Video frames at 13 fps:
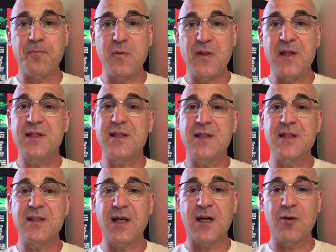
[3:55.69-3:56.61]
this
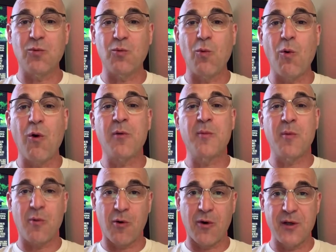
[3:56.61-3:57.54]
is war
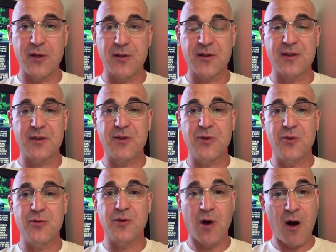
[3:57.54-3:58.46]
memorials
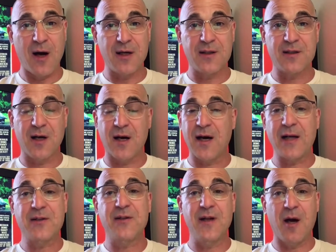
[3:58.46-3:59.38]
to dogs
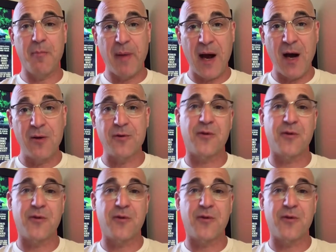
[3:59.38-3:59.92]
actually abound